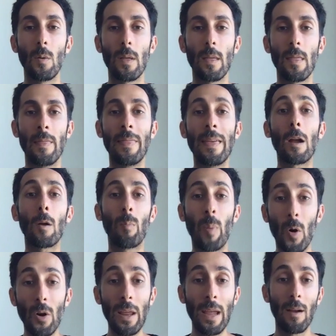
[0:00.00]
they're
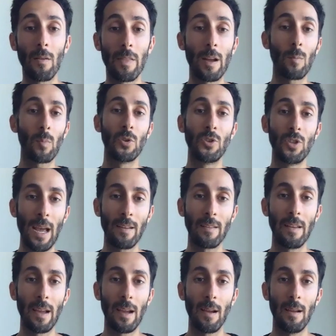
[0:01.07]
putting or they're
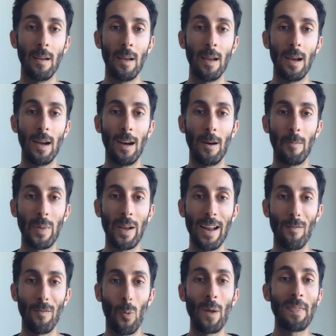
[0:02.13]
projecting kind
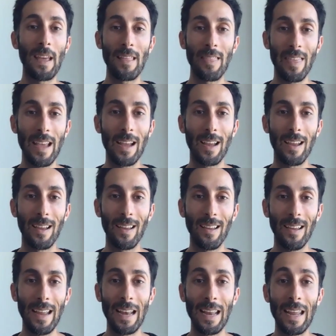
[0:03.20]
of what they think
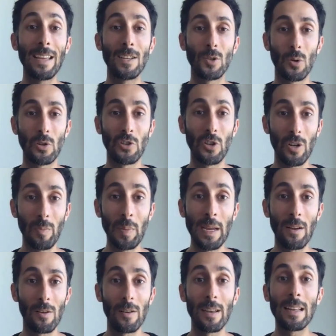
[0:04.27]
it is or should be
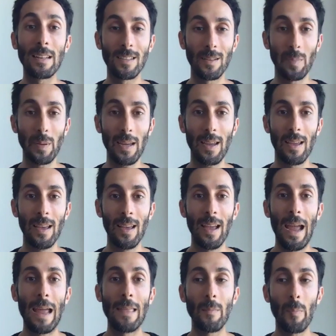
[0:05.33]
or needs to be.
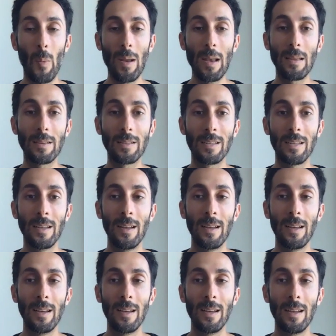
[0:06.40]
And the point is,
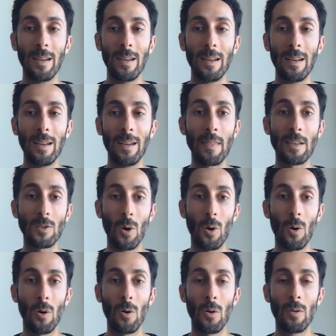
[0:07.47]
the way that this
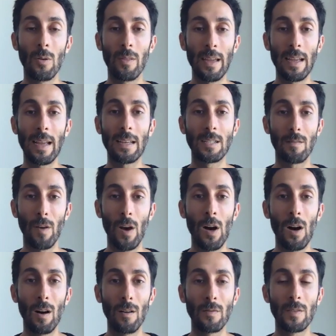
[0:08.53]
whole thing has
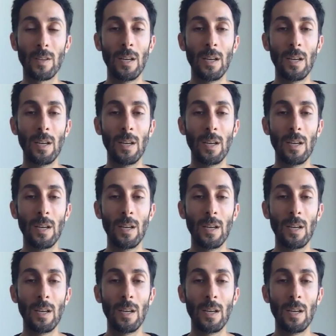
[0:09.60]
evolved,